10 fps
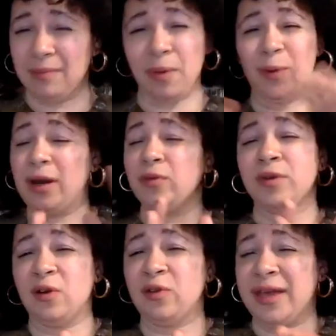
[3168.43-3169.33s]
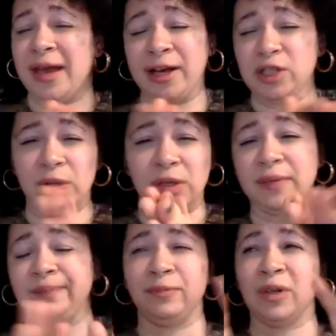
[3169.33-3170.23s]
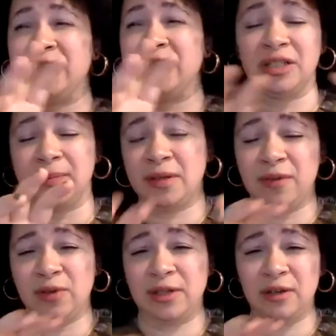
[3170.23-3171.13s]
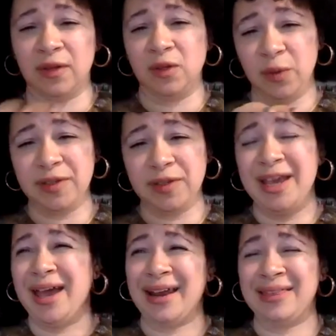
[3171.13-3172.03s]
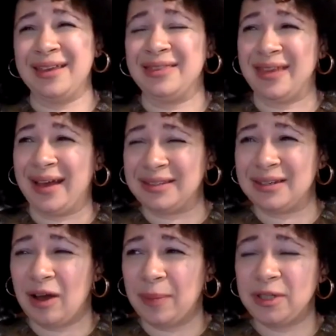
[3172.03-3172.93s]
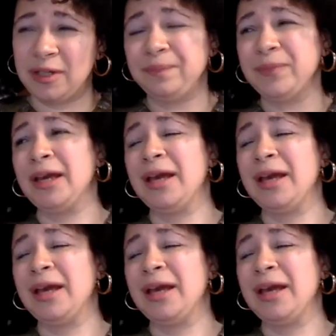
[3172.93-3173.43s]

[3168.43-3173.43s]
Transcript: but we don't know the actual relationships of those individuals. And I think that's an option.